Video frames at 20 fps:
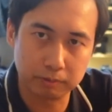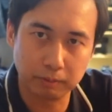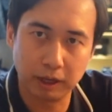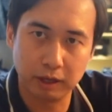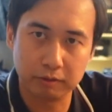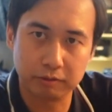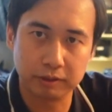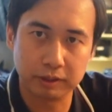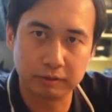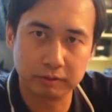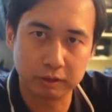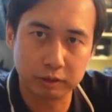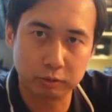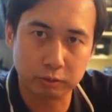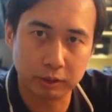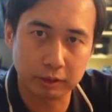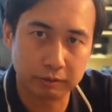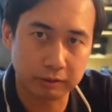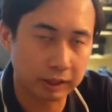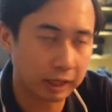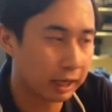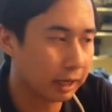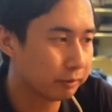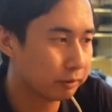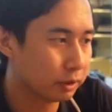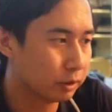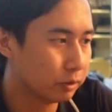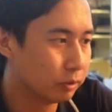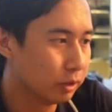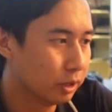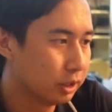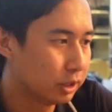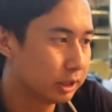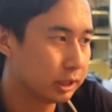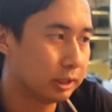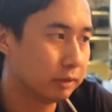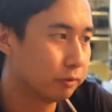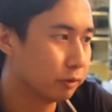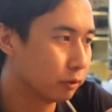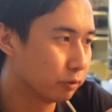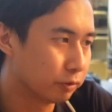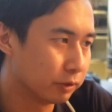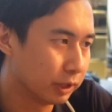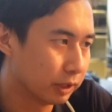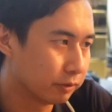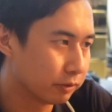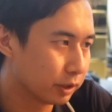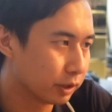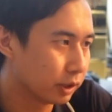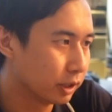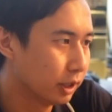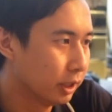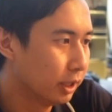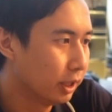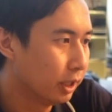mild flavors, whatever have you, seafood flavor.